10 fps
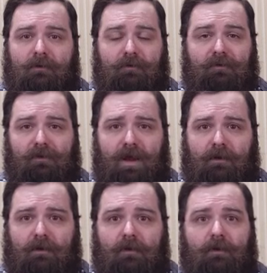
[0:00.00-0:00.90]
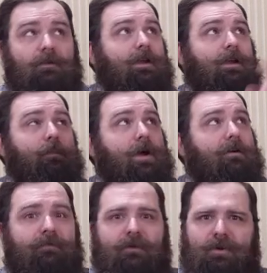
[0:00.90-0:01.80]
you're in luck. Click
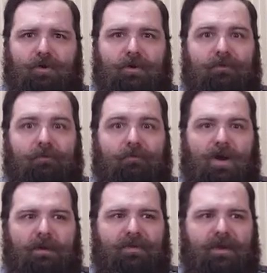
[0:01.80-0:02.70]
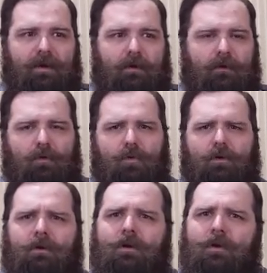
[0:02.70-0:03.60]
above. You can subscribe there,
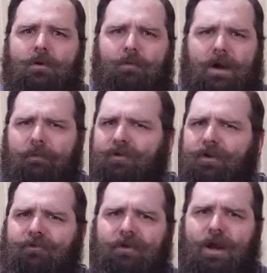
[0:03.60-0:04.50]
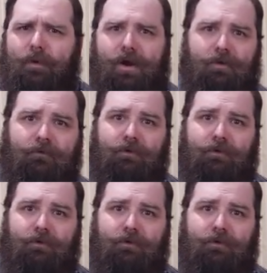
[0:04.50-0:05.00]
or perhaps you can check out my other